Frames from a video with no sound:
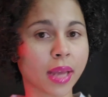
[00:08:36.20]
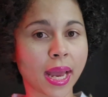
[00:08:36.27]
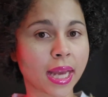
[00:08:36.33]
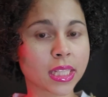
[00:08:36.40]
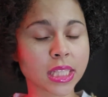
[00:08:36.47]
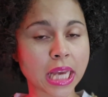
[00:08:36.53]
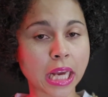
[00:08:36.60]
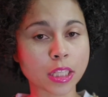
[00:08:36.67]

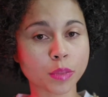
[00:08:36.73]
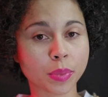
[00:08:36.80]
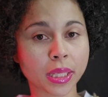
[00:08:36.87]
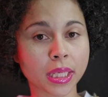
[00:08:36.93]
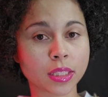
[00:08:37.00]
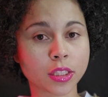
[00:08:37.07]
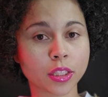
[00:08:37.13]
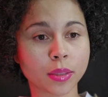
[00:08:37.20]
add tax
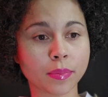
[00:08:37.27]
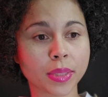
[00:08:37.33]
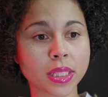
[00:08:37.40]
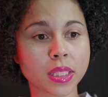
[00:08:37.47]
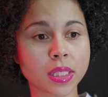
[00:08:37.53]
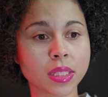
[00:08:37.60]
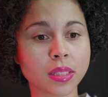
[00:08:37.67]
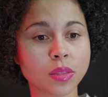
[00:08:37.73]
planning to your
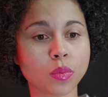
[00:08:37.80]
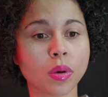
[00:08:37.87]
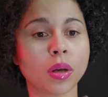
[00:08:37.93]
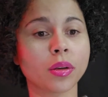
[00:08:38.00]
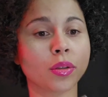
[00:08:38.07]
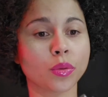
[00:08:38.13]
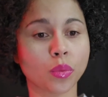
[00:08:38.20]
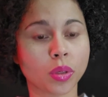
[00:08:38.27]
business?
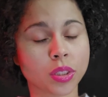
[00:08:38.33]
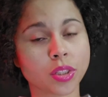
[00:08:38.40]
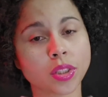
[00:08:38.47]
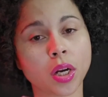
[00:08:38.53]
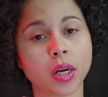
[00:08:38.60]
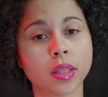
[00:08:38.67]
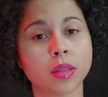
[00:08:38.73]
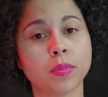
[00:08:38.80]
Well, you want to
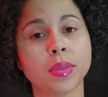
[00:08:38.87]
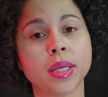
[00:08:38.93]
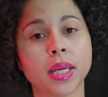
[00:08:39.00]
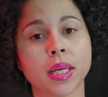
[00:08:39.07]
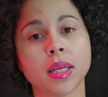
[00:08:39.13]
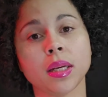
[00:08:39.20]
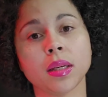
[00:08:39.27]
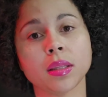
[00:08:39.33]
start at the
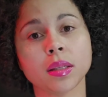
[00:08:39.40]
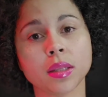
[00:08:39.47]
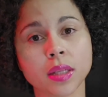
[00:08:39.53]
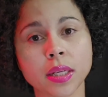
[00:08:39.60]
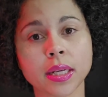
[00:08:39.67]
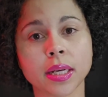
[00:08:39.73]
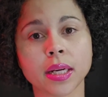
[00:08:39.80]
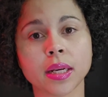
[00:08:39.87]
beginning of the
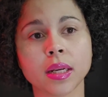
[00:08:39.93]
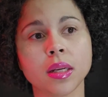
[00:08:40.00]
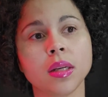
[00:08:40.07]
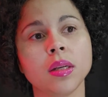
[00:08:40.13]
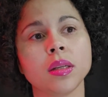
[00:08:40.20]
year.